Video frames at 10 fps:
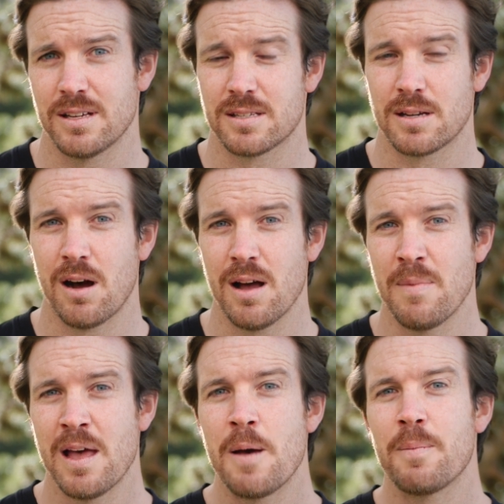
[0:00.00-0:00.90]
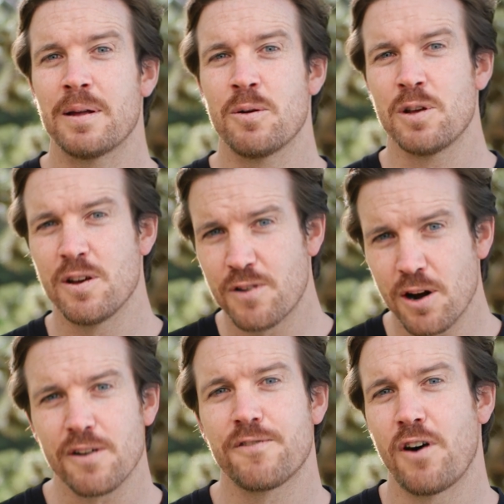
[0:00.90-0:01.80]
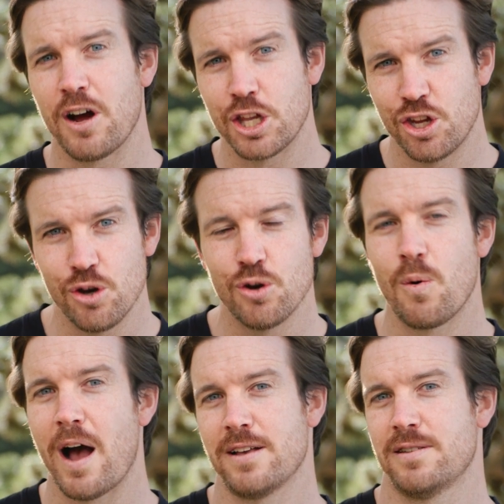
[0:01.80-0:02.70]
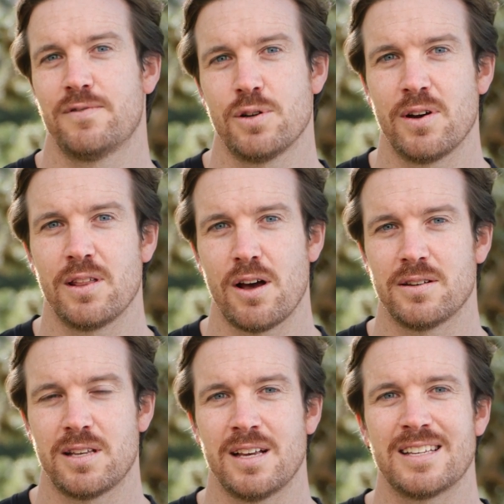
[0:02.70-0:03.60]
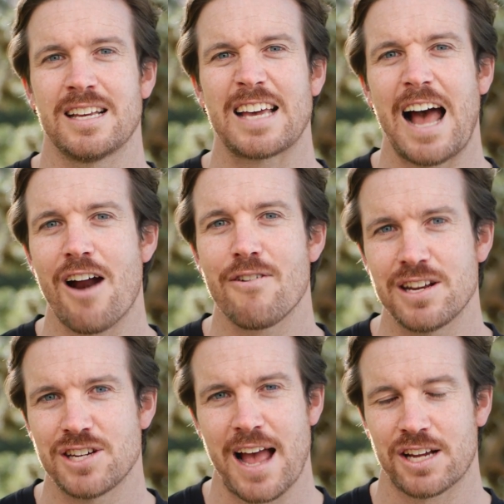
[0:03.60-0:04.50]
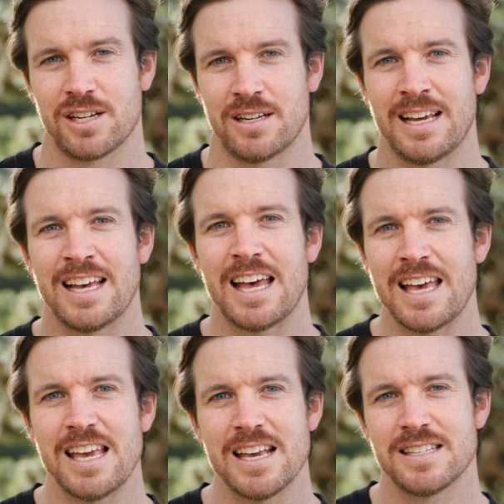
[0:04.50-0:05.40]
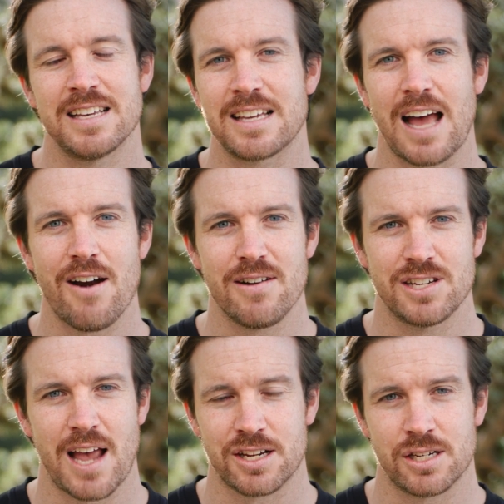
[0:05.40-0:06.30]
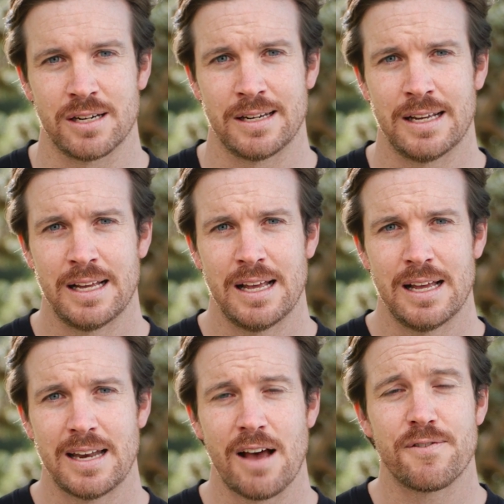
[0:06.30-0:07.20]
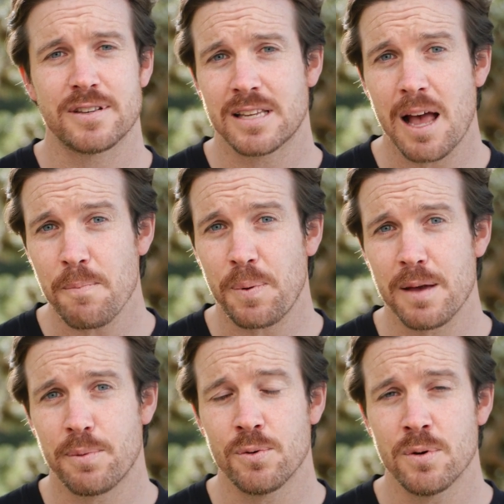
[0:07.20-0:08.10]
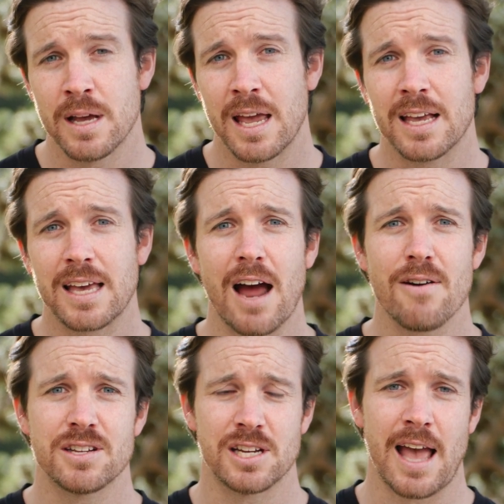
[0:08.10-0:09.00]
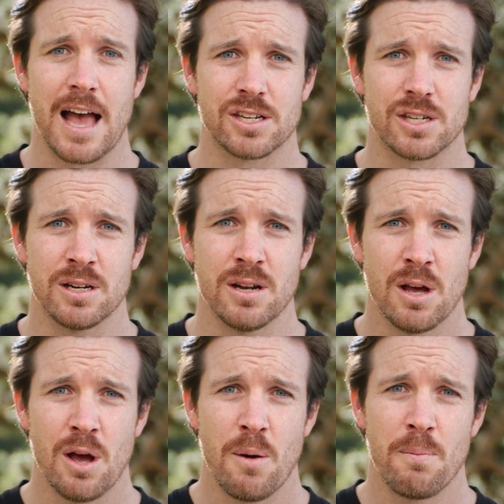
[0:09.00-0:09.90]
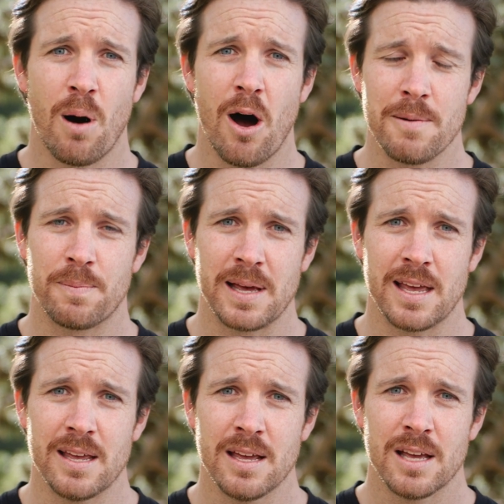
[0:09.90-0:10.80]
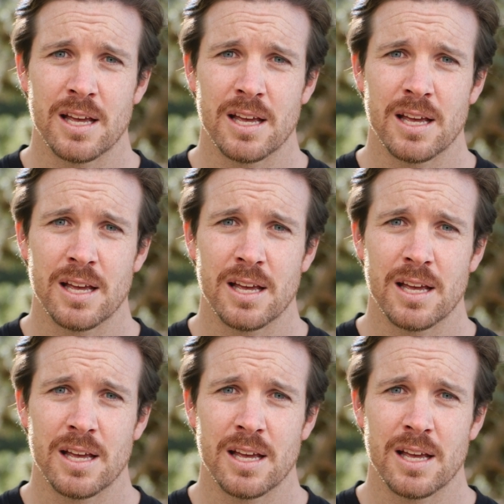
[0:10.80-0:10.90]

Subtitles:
this time, but you've got to find new ways of doing those things. Encourage action. E is encourage action. Now for some people, encouraging action might be